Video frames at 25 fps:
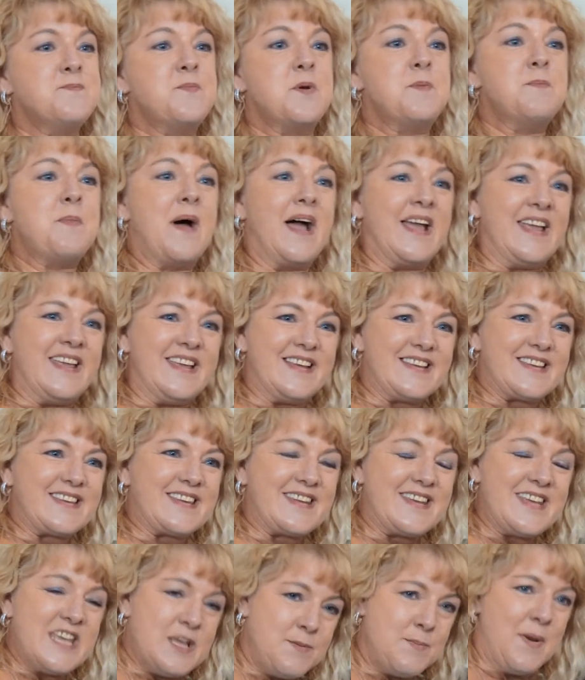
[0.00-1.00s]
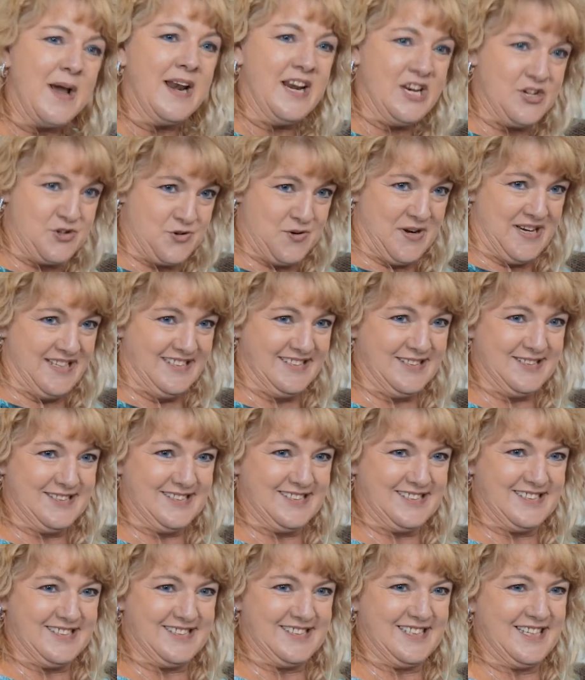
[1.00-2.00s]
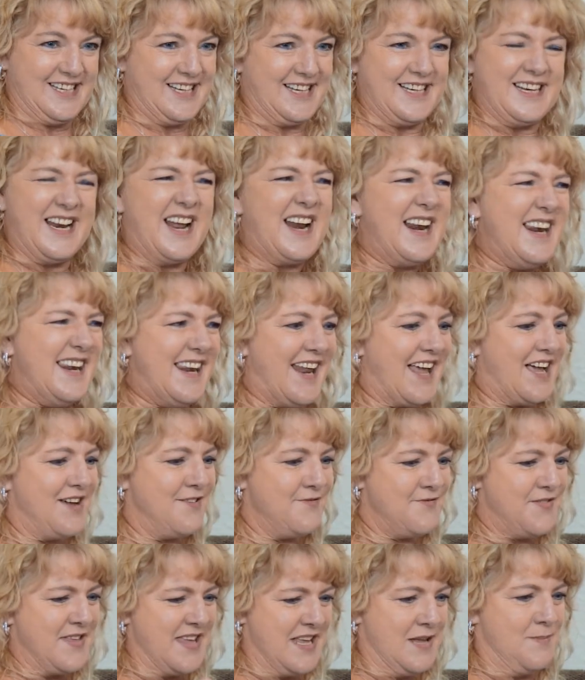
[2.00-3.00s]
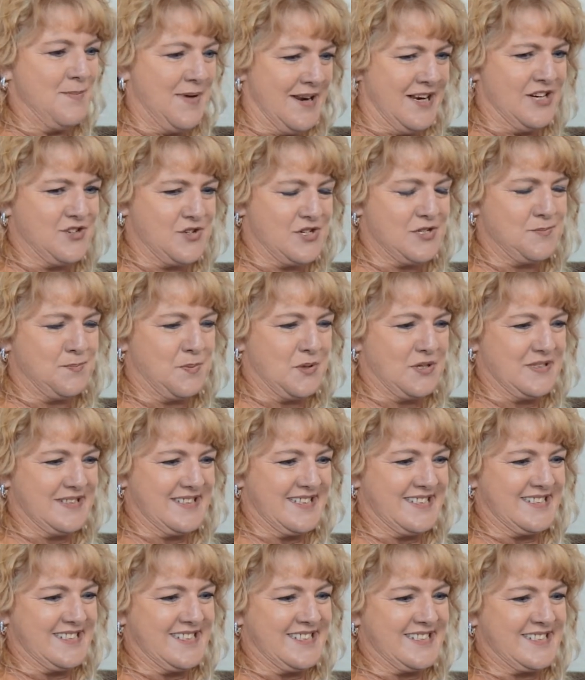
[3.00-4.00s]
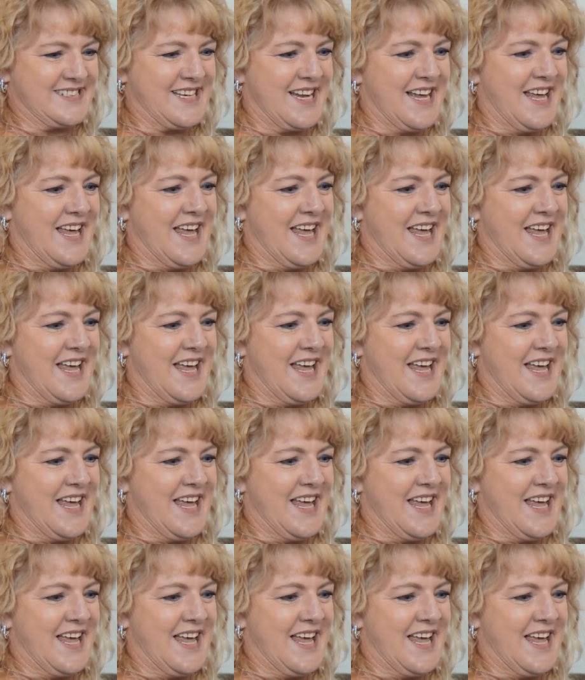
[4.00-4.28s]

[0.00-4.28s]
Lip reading: But my email address, and I love the email address because it's just,